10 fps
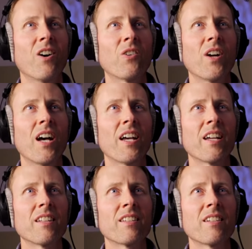All
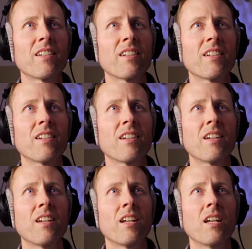right.
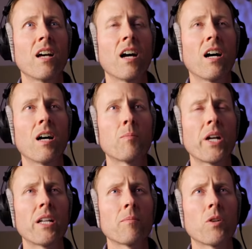Uh,
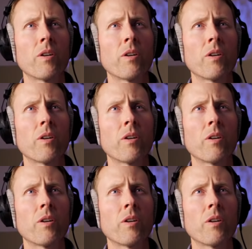Pradeep,